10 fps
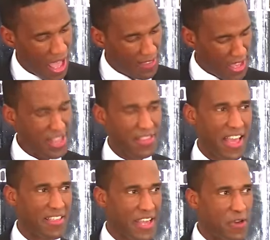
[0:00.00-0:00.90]
And then it
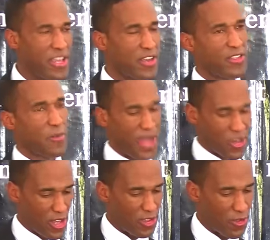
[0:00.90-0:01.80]
says, He is the
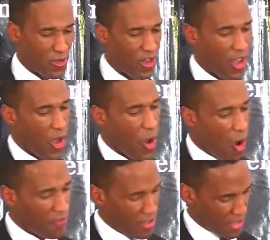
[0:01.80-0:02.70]
patience
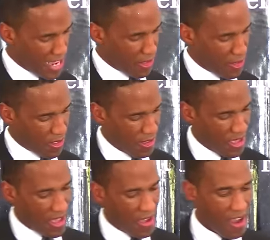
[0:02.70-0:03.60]
of the
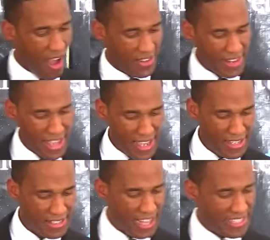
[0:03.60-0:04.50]
saints. Here are
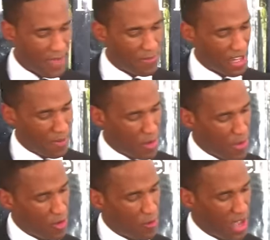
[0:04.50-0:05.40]
they that keep the
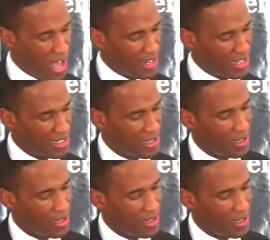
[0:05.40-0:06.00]
commandments of God